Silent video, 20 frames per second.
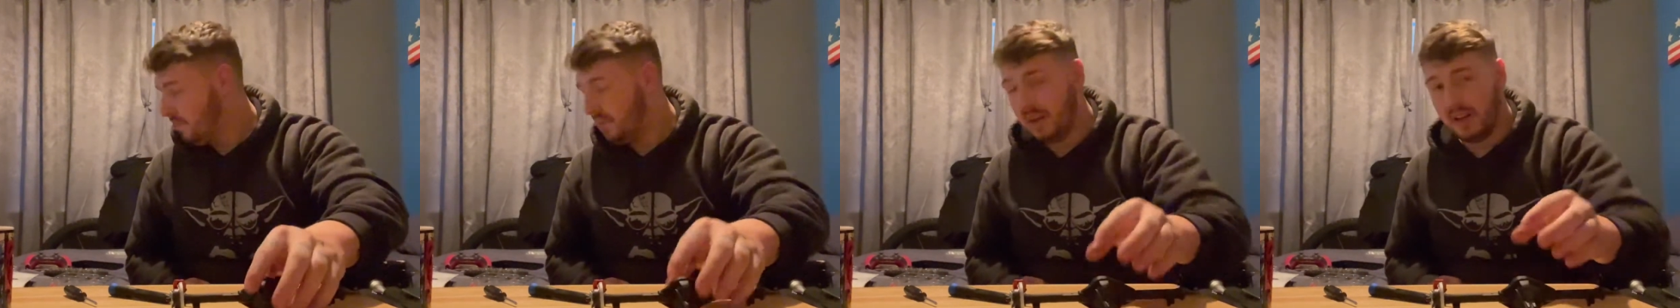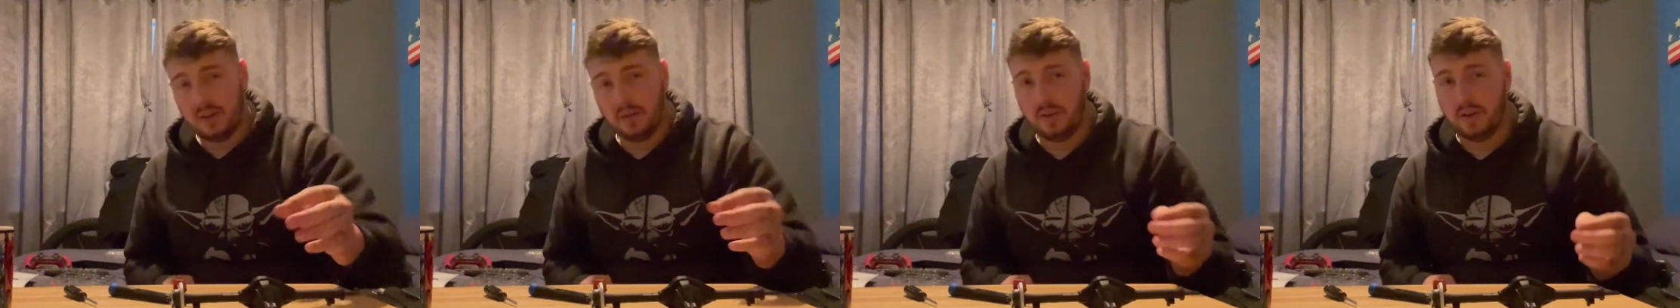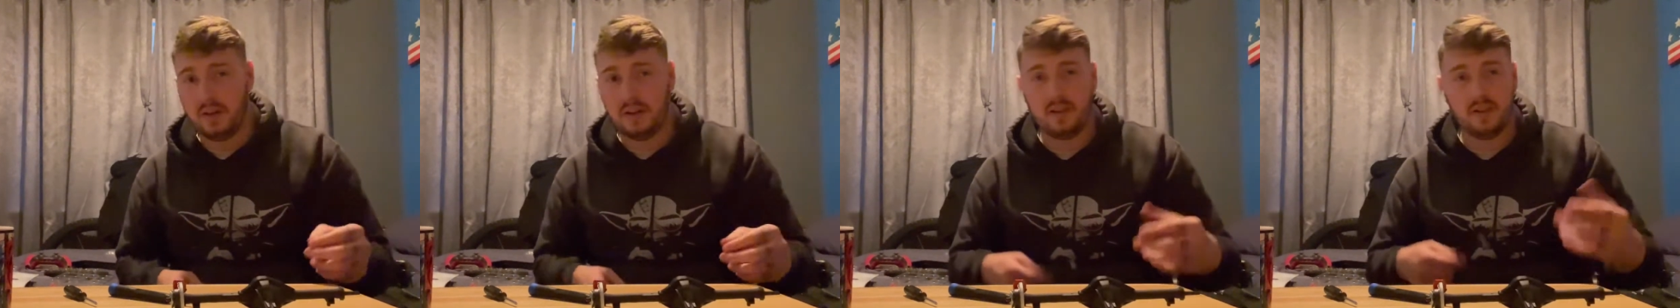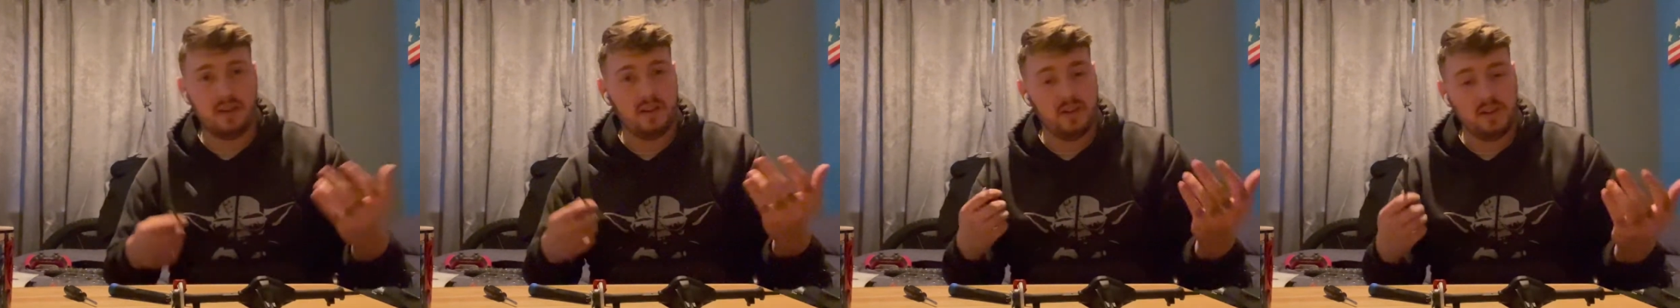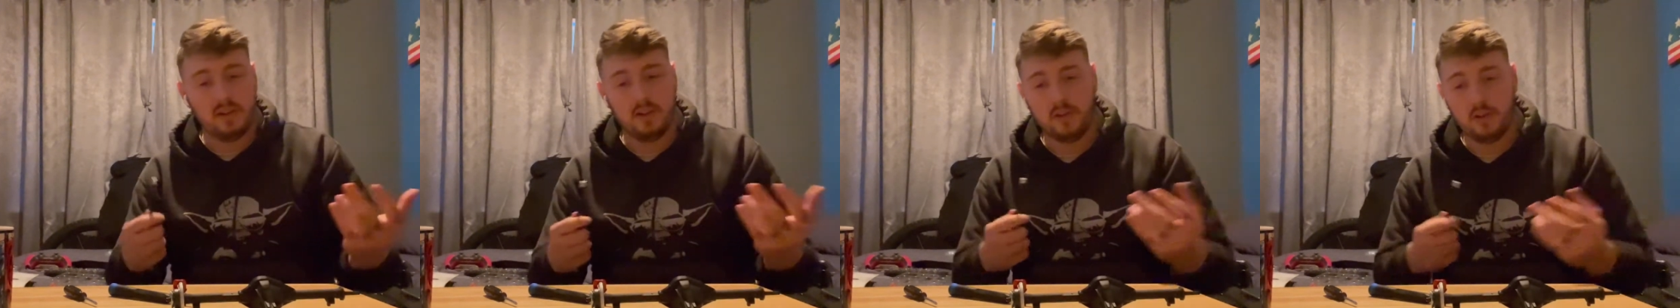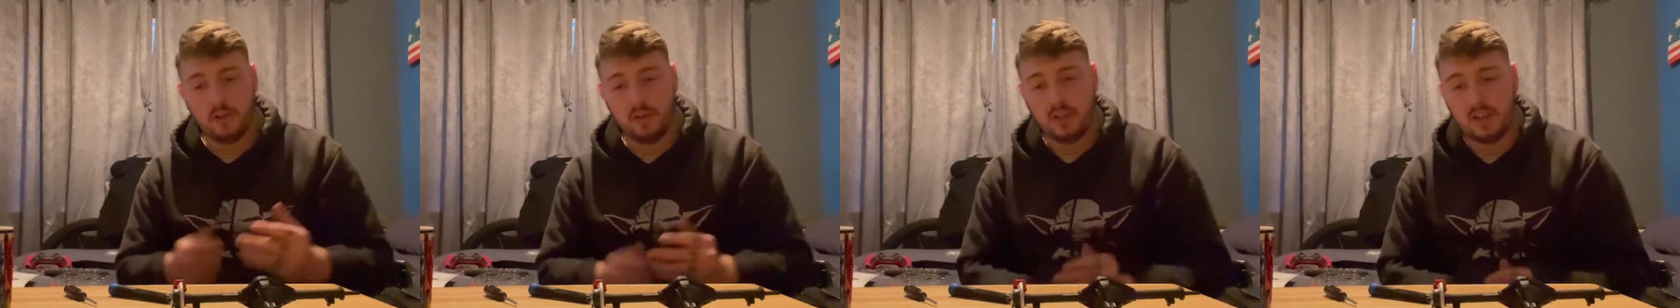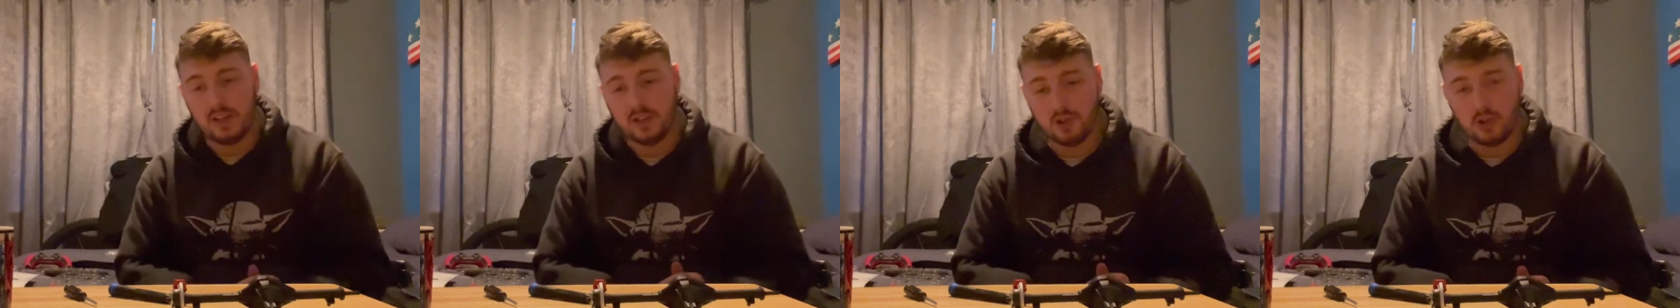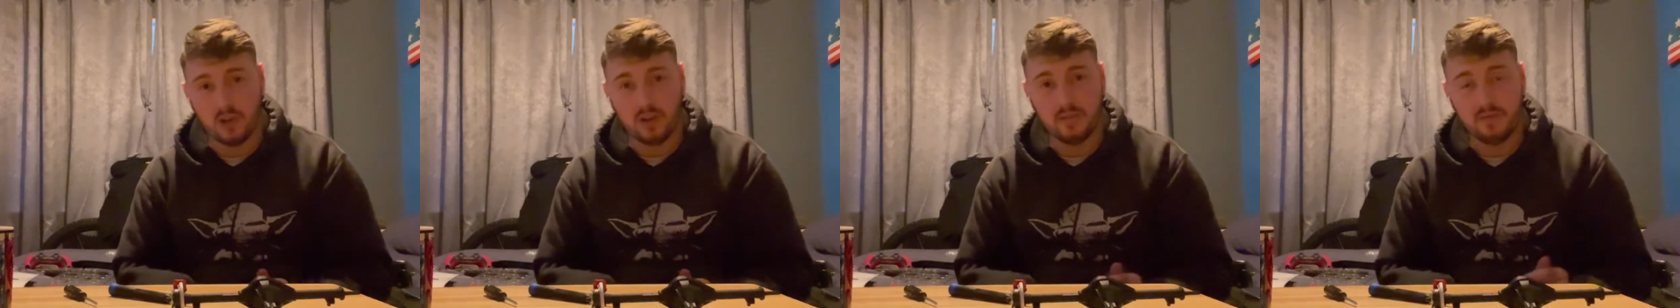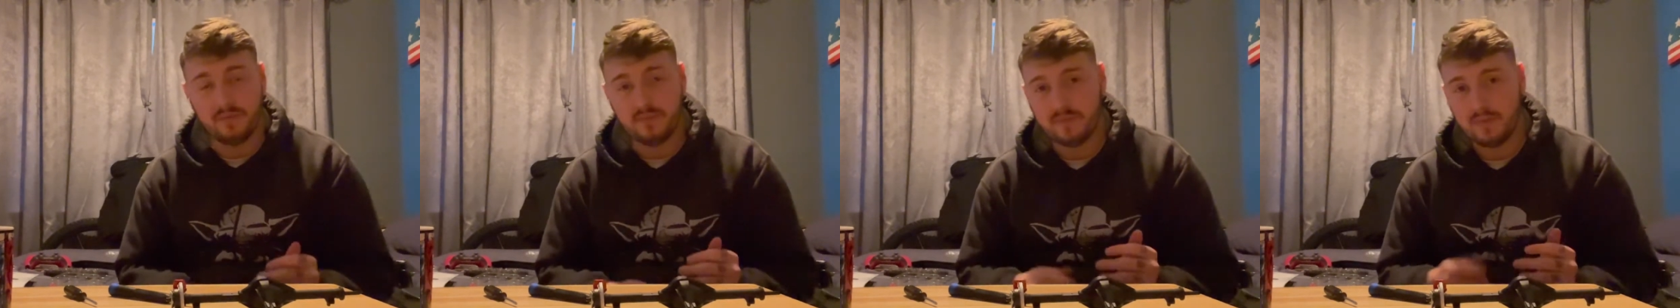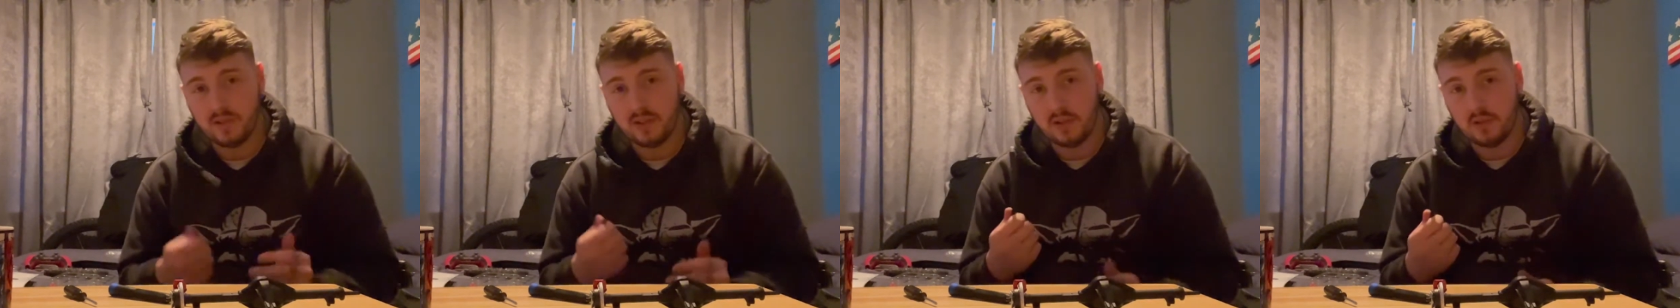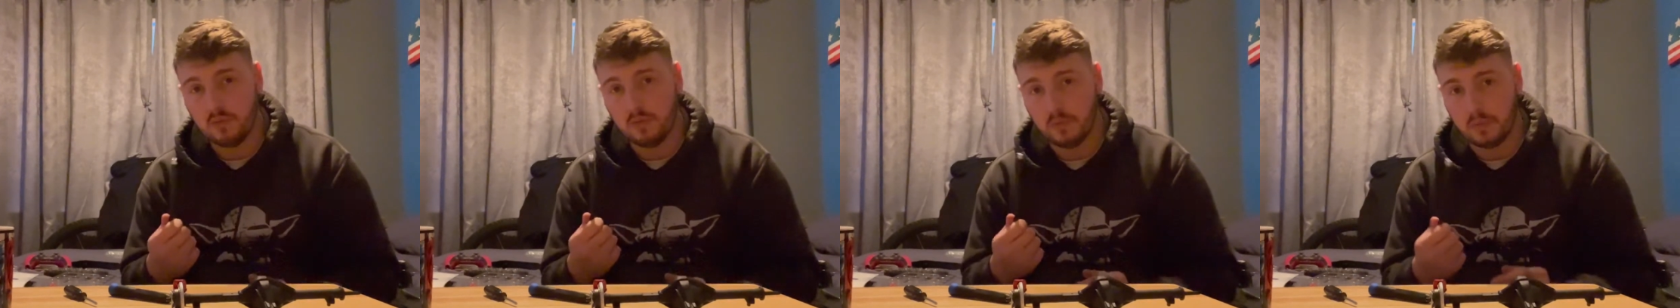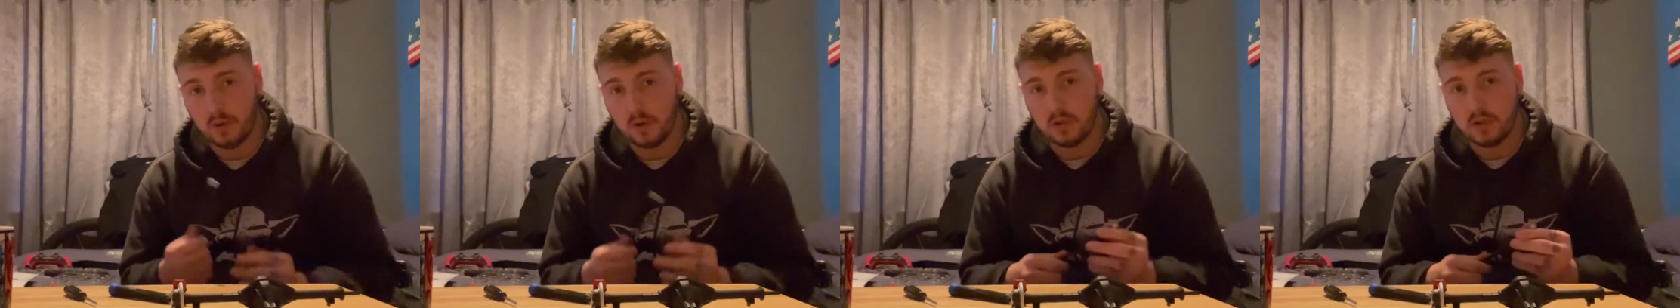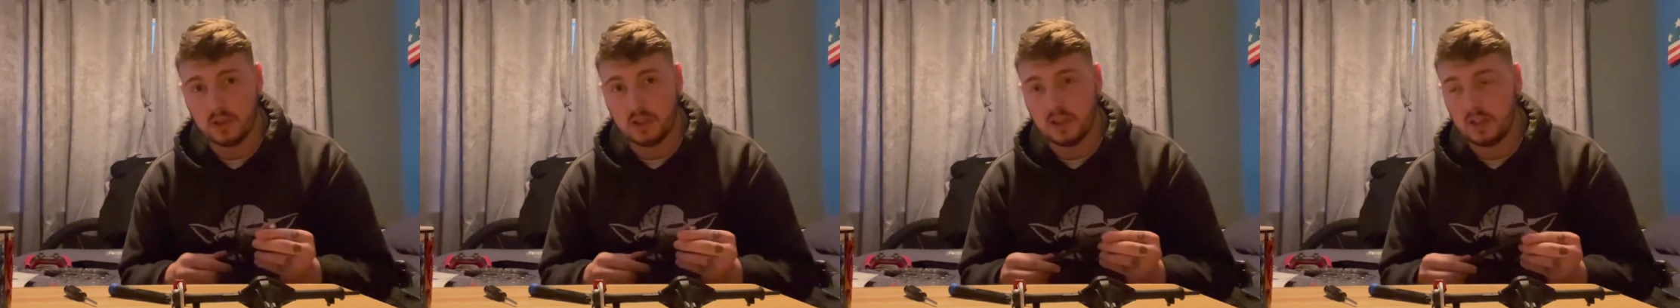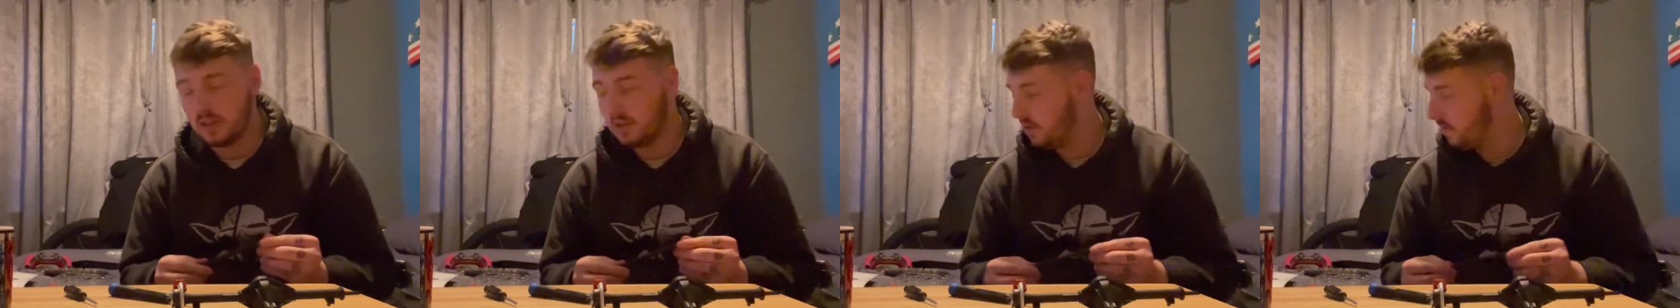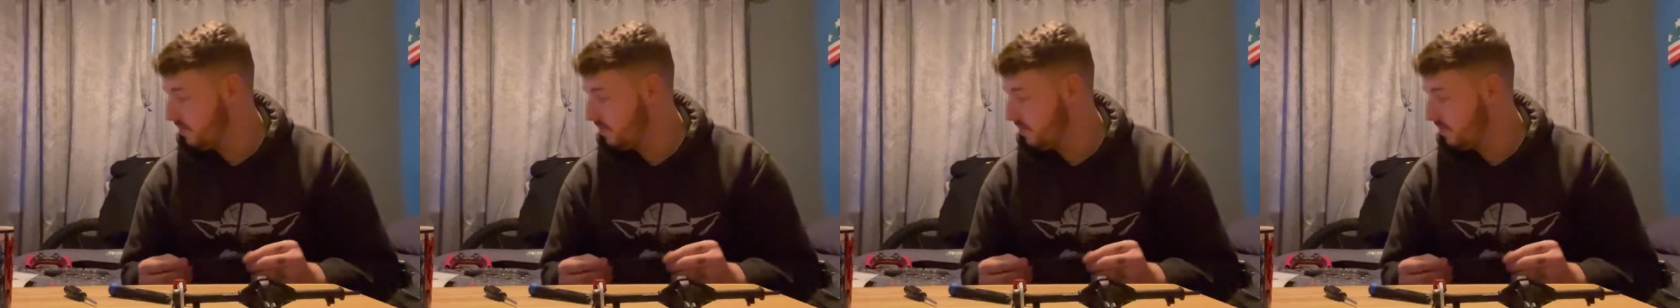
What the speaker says: anyway, it's done. We'll proceed.